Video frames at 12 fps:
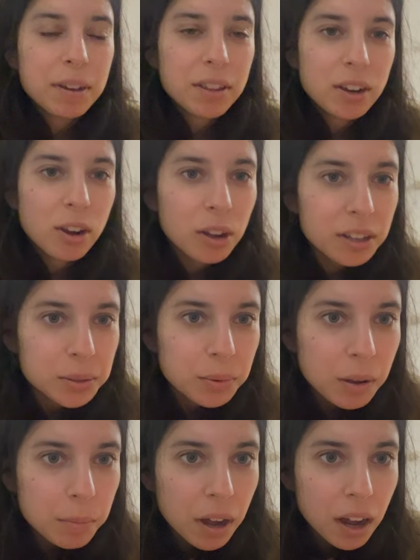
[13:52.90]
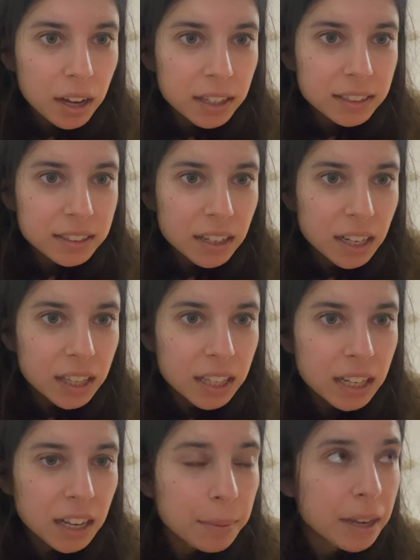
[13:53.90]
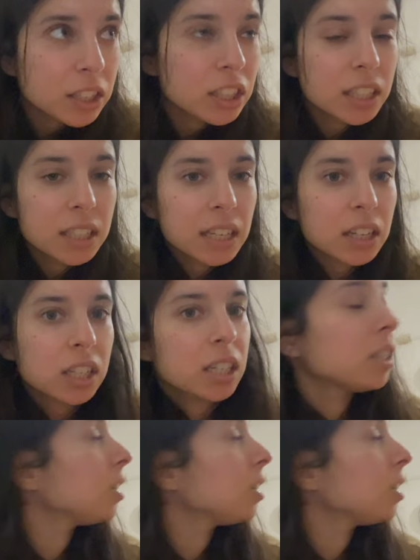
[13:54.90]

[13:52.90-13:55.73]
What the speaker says: the clock as well behind, I think it's actually